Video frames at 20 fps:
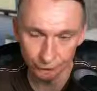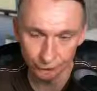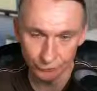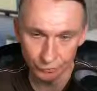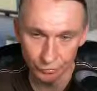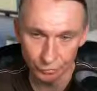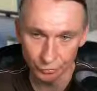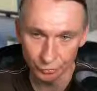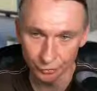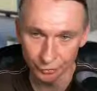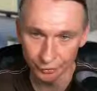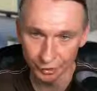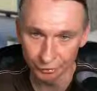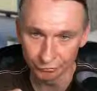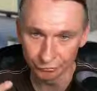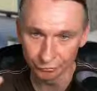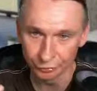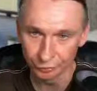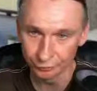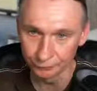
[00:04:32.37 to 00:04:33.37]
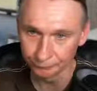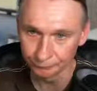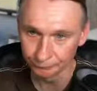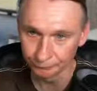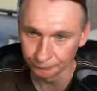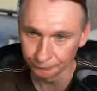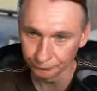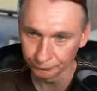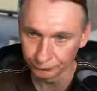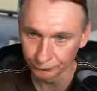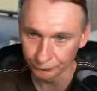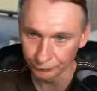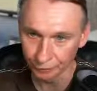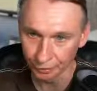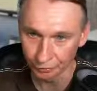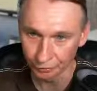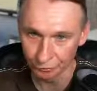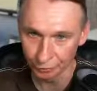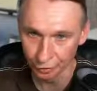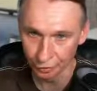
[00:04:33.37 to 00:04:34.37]
So what I've done,
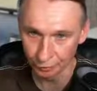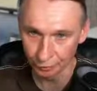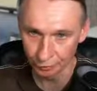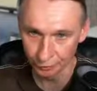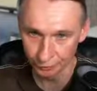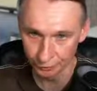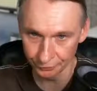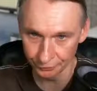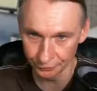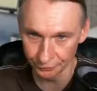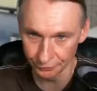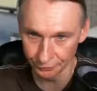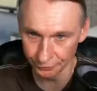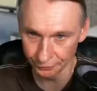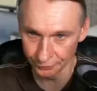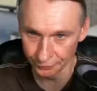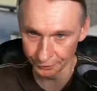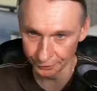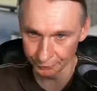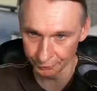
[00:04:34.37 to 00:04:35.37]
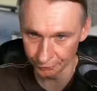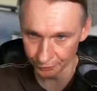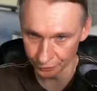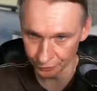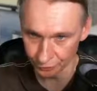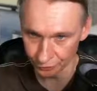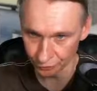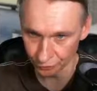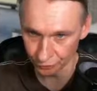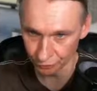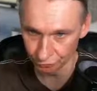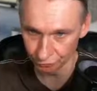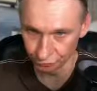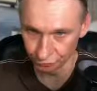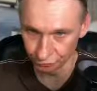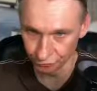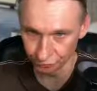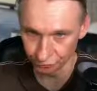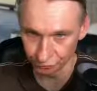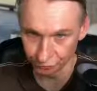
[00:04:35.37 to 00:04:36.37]
I've downloaded the image of
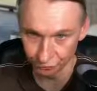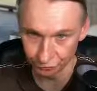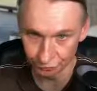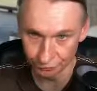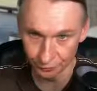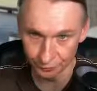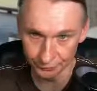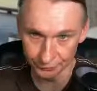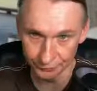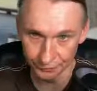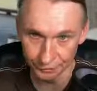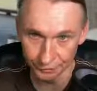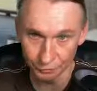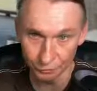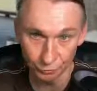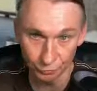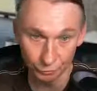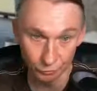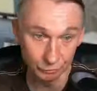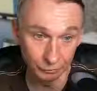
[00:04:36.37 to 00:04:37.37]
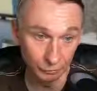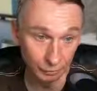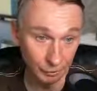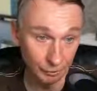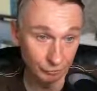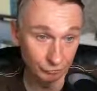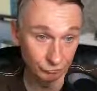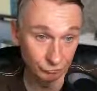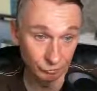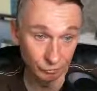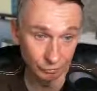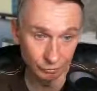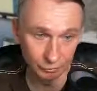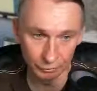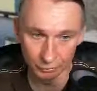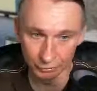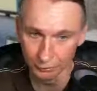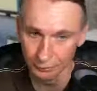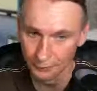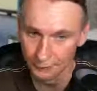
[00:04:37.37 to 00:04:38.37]
a Friendly Core light
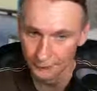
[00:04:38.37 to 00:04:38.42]
vocal.